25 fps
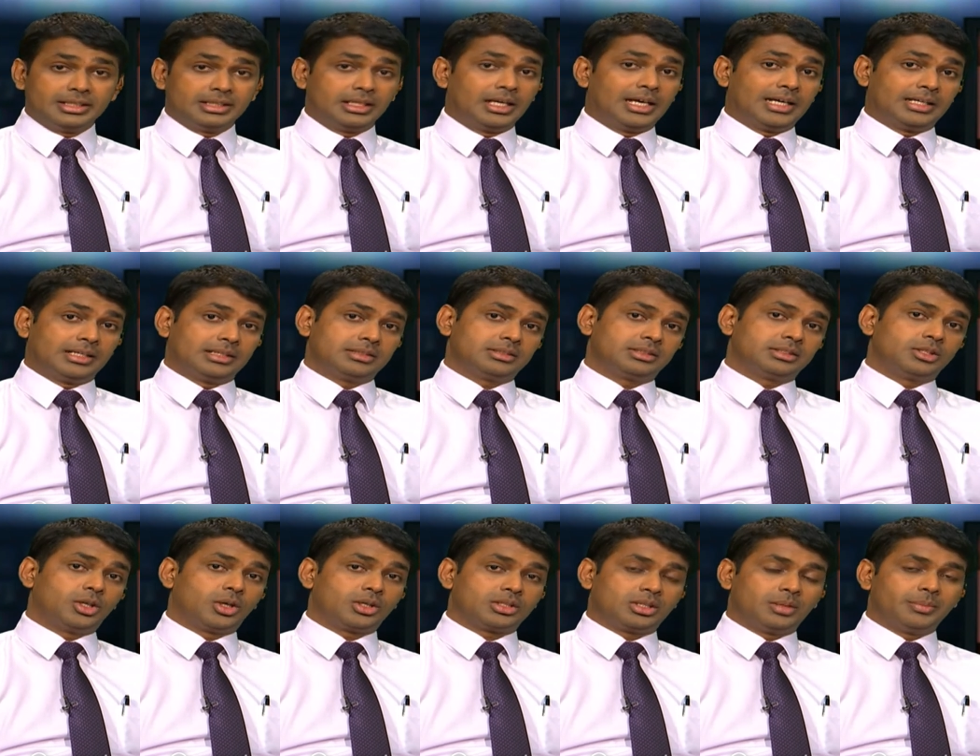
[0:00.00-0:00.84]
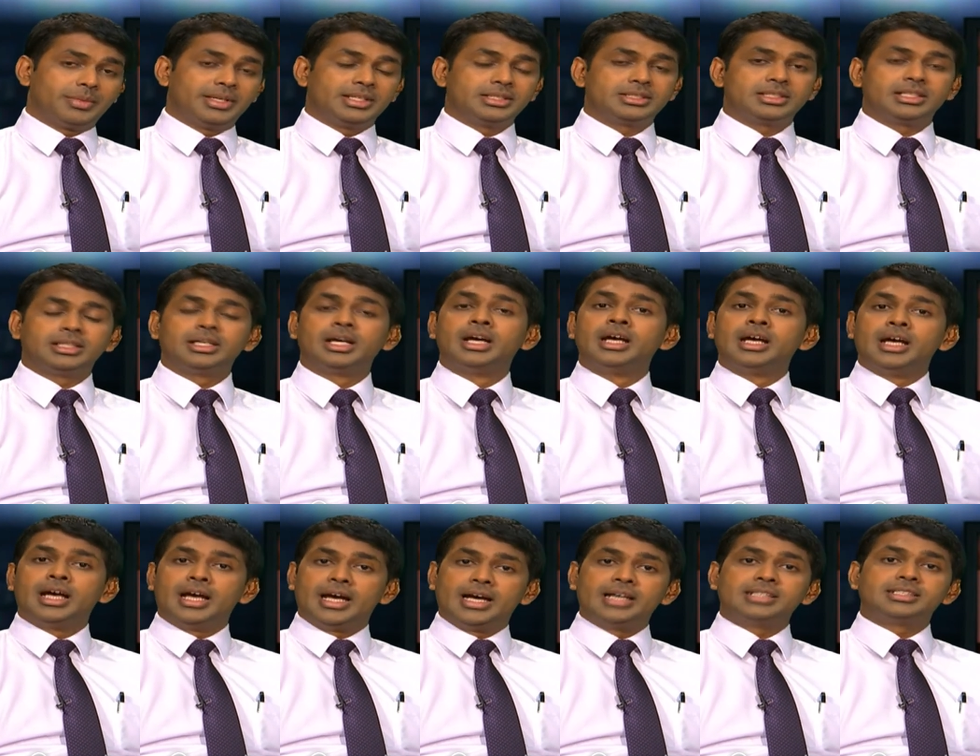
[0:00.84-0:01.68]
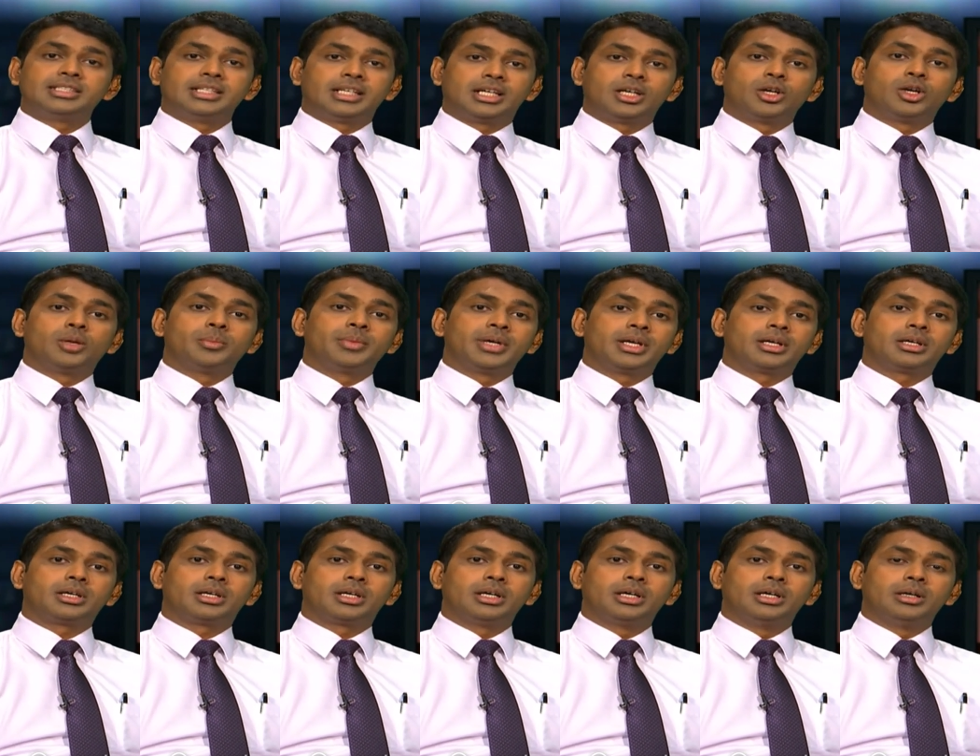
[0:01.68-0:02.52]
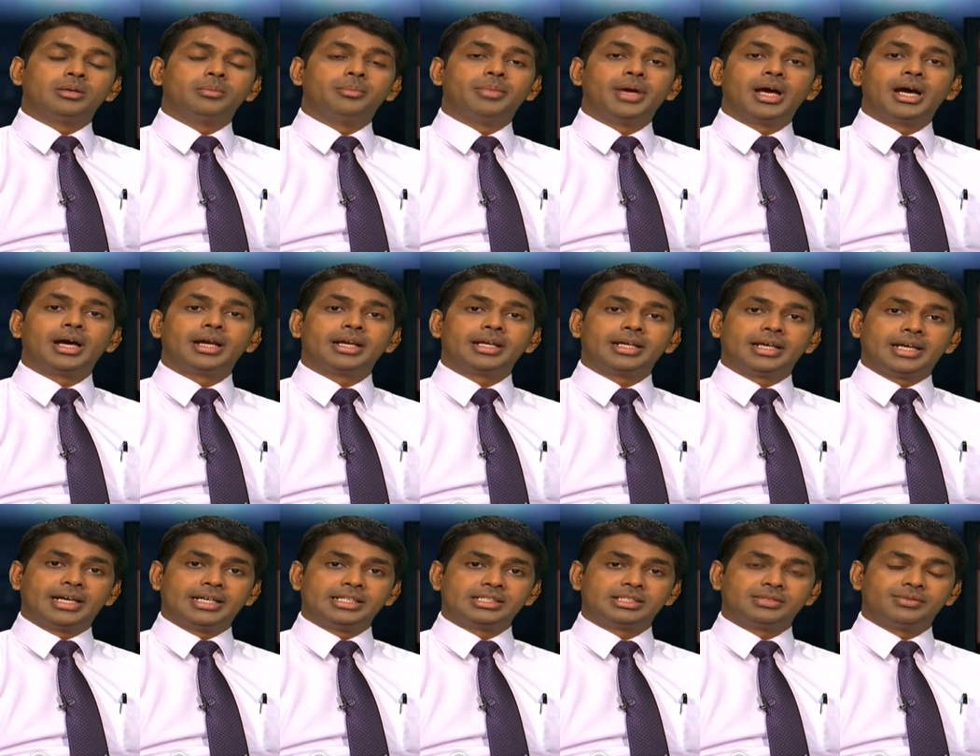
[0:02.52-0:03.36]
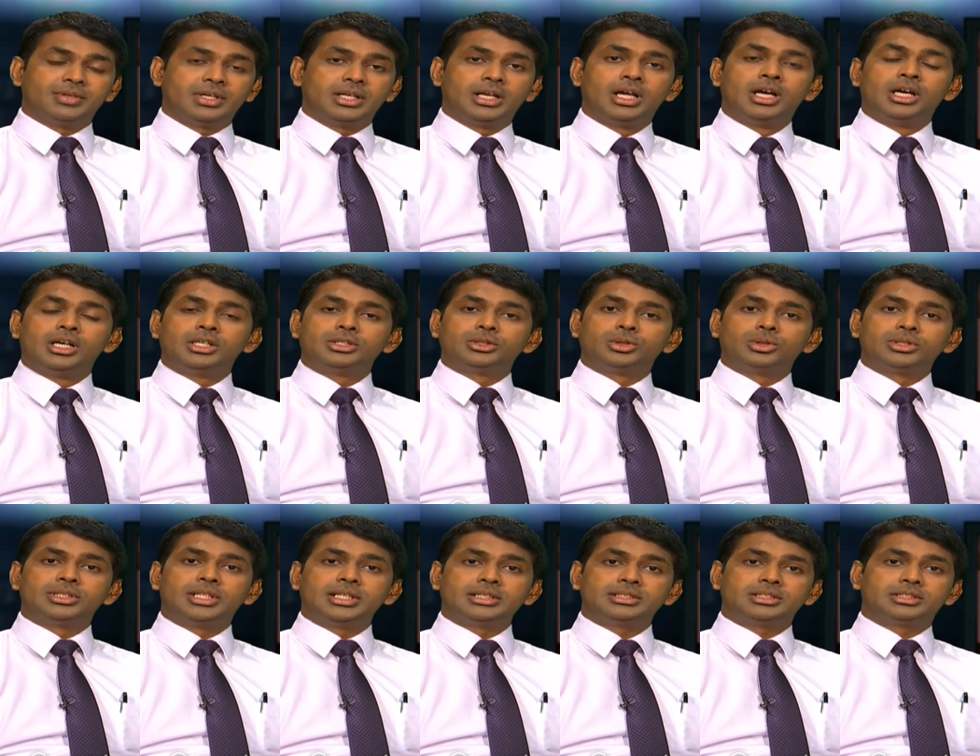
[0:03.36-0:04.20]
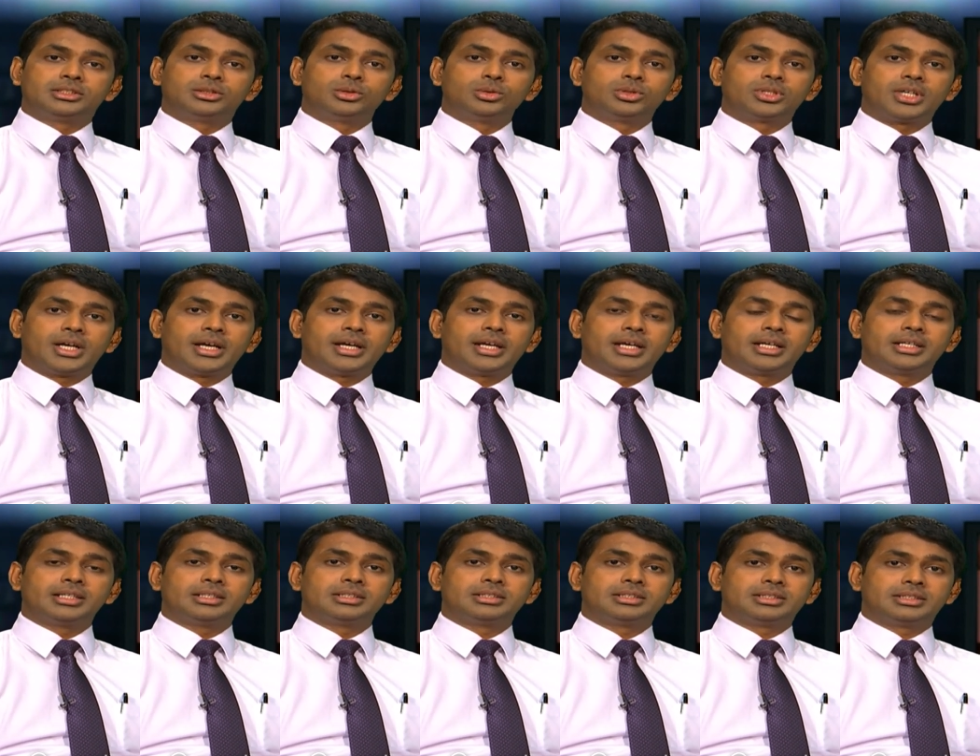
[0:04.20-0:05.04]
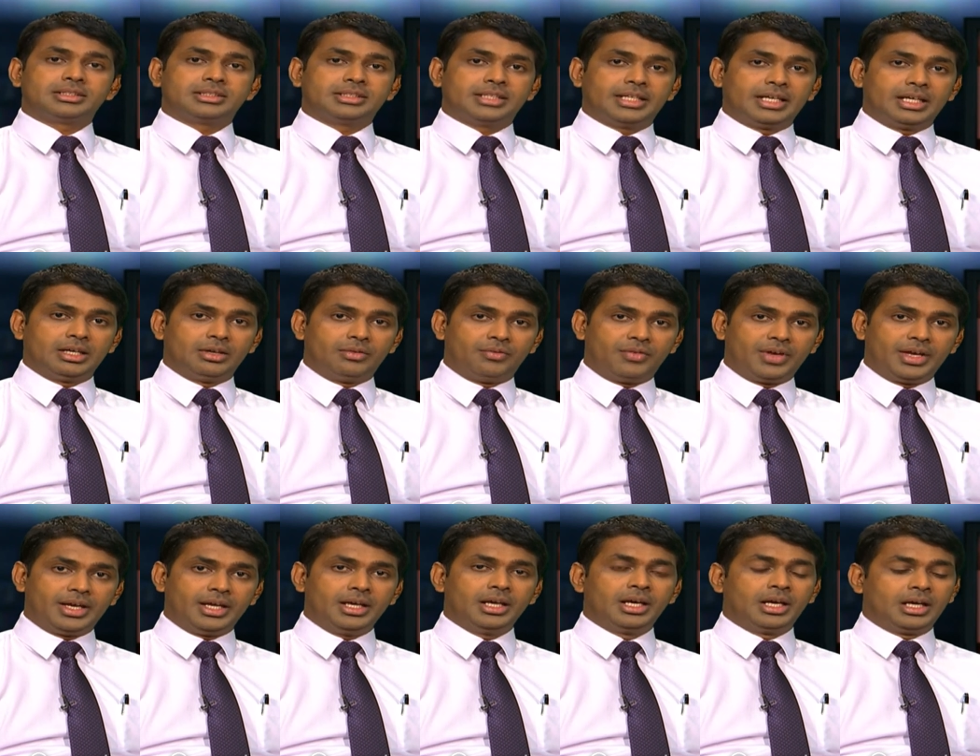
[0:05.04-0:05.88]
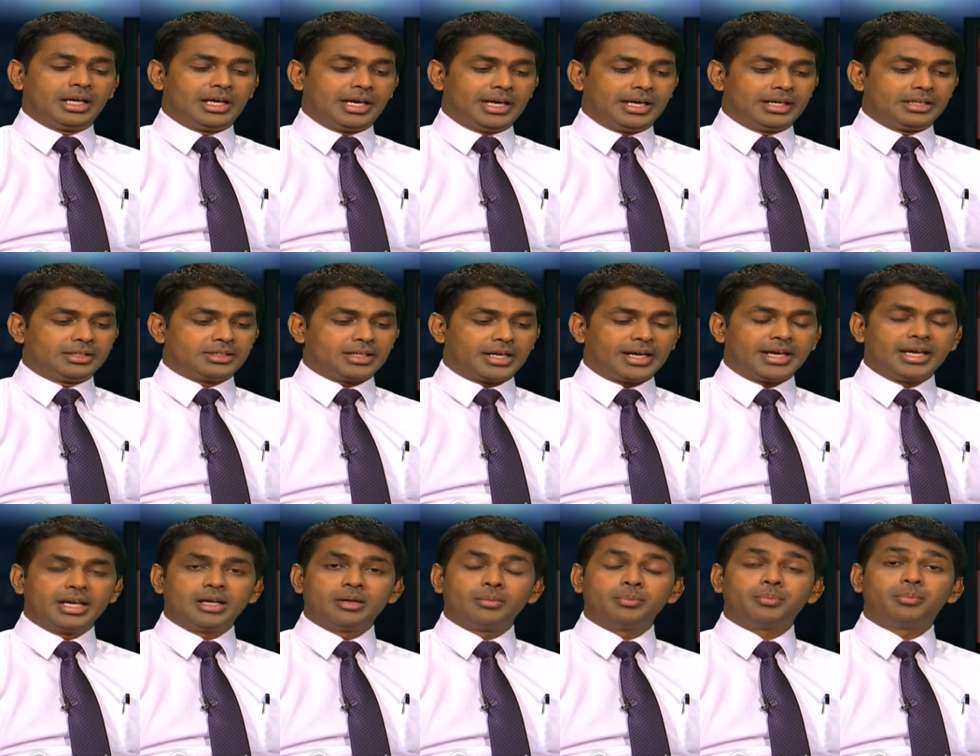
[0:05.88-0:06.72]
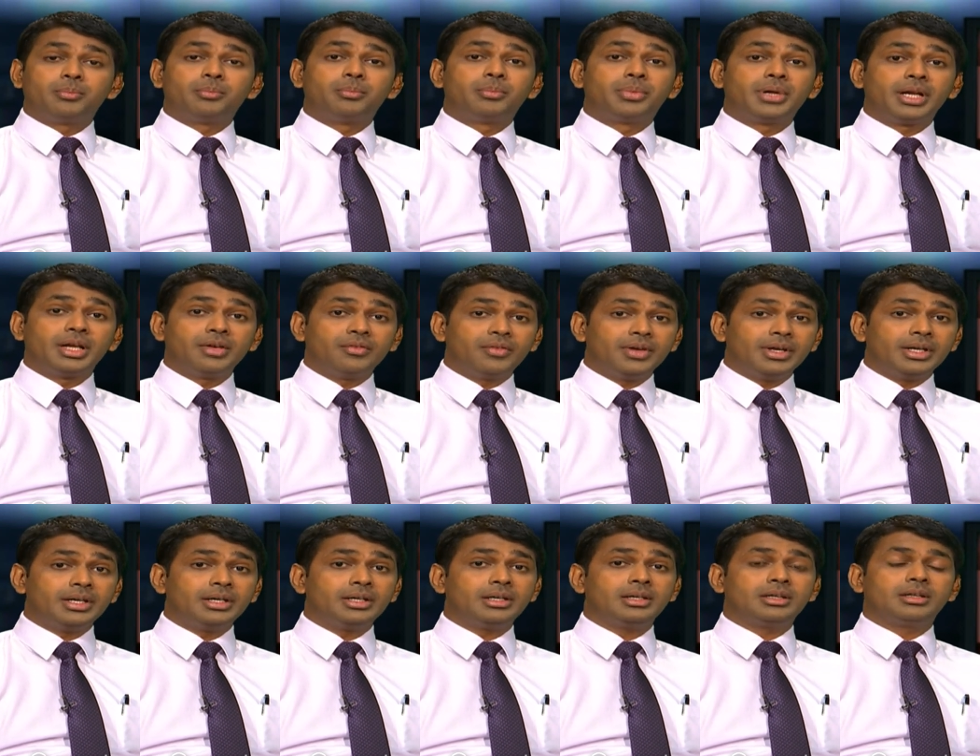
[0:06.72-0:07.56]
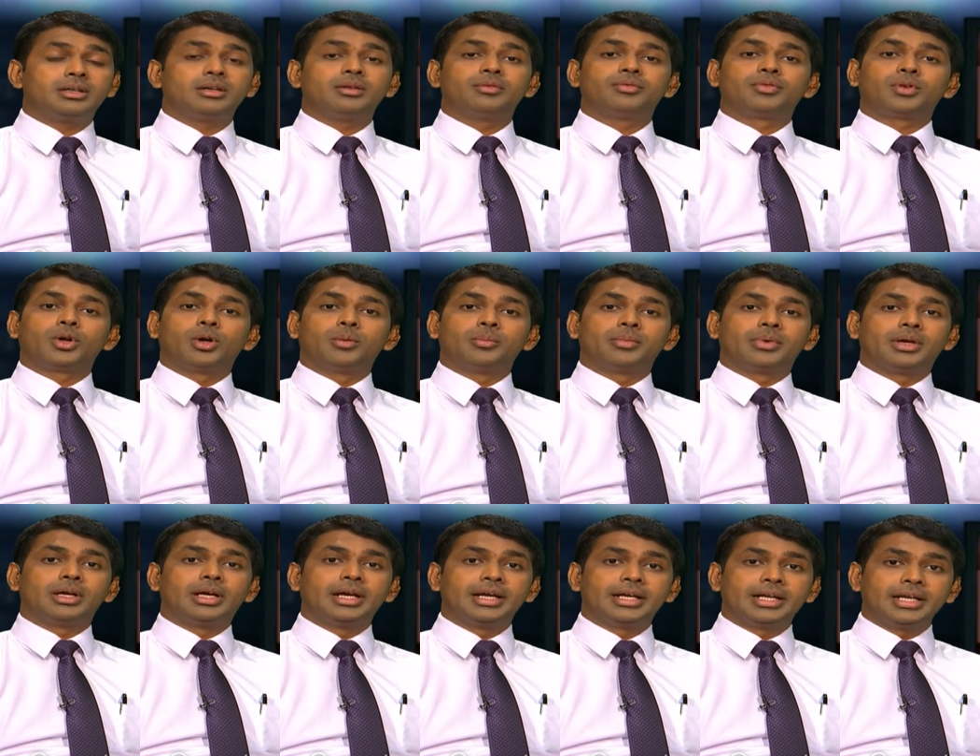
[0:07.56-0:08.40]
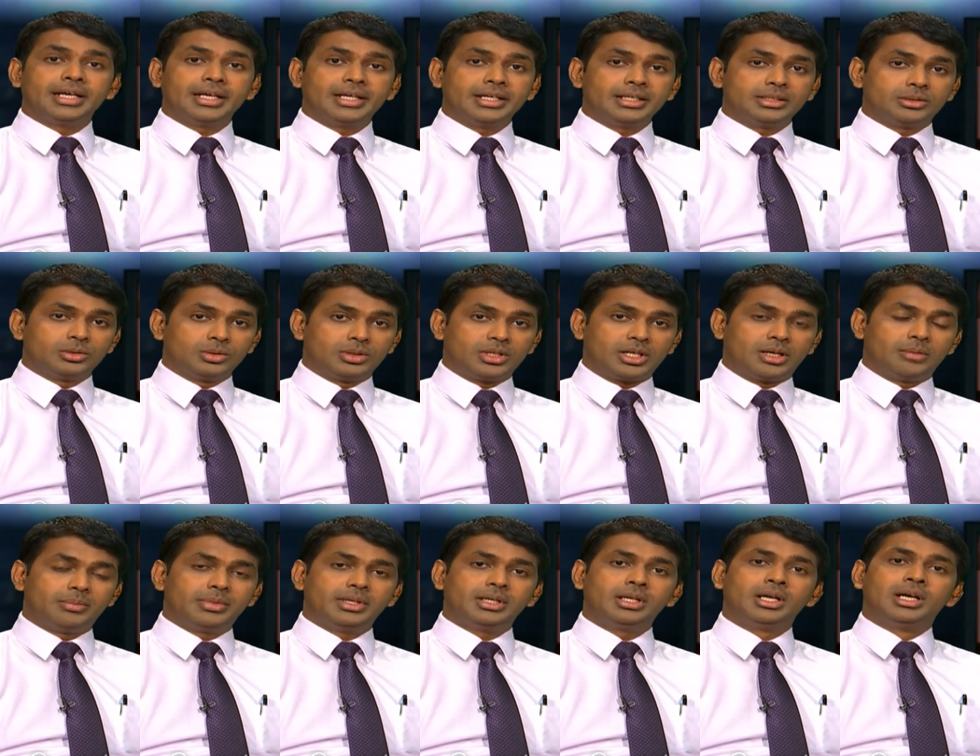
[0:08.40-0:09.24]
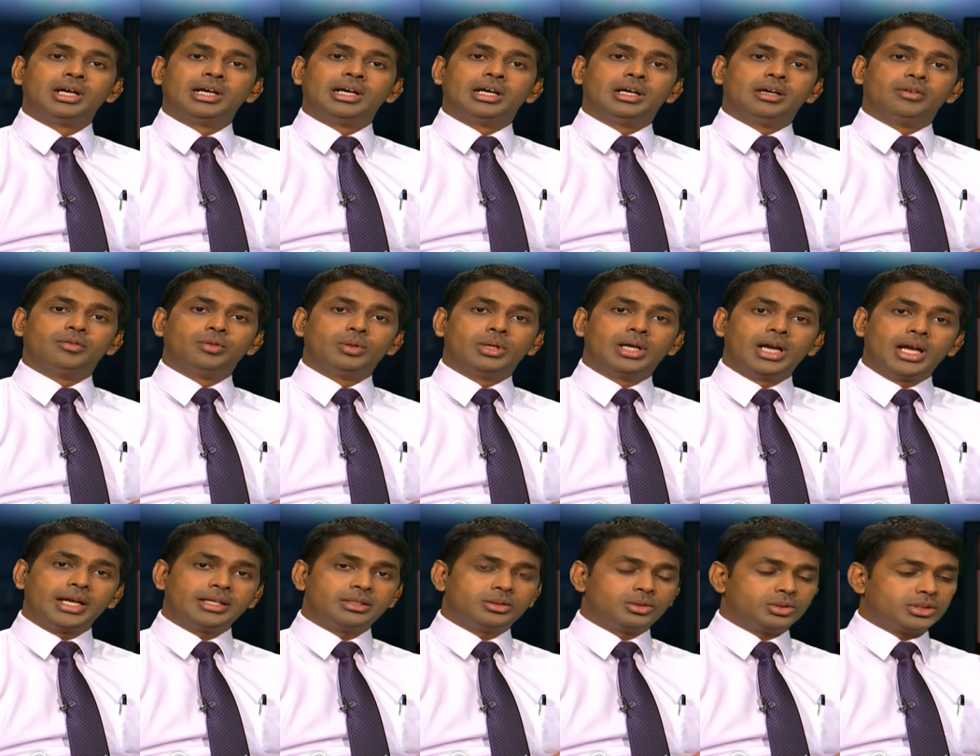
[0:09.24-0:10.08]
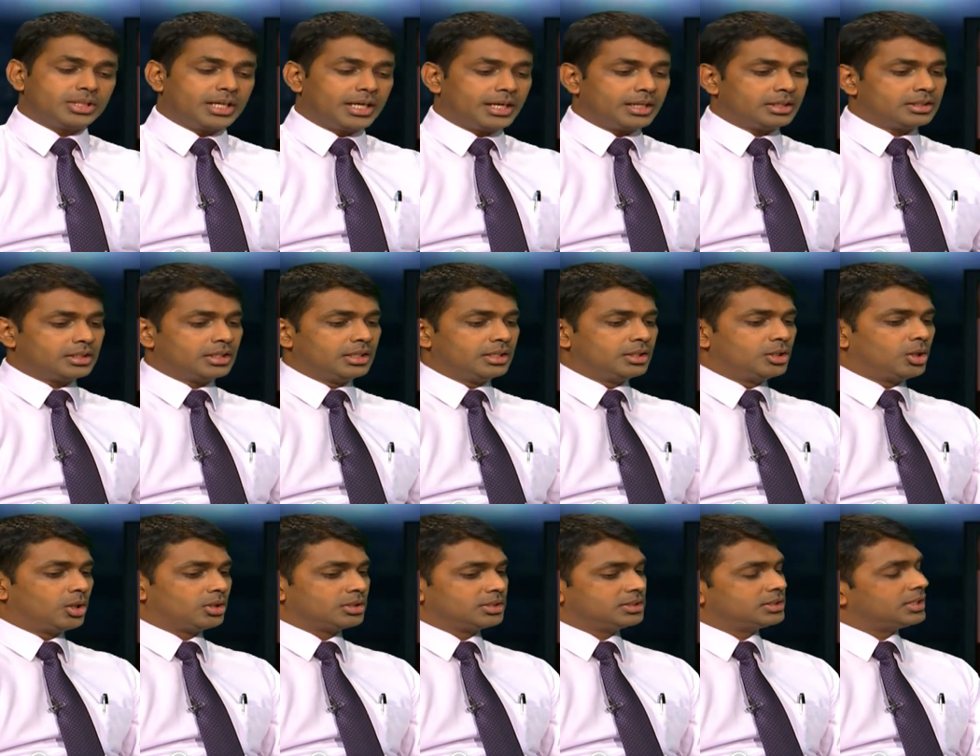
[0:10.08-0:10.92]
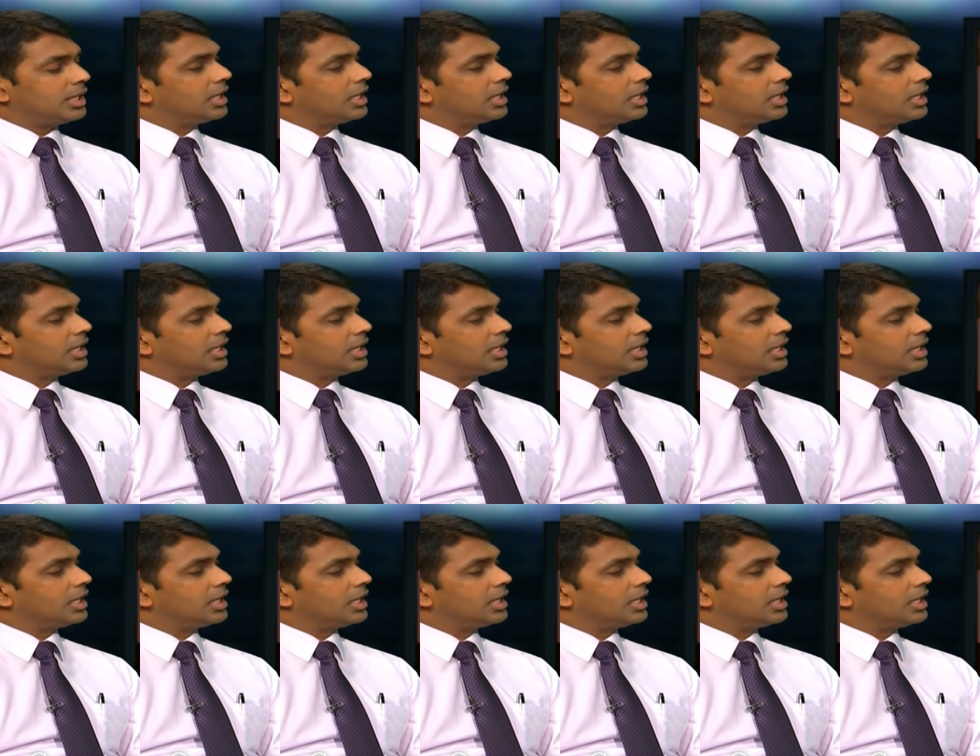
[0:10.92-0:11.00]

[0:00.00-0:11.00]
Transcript: as doctor mentioned, has economic bearing as well. So that's to try and stay away and try and prevent from getting into trouble. I would like to thank Dr.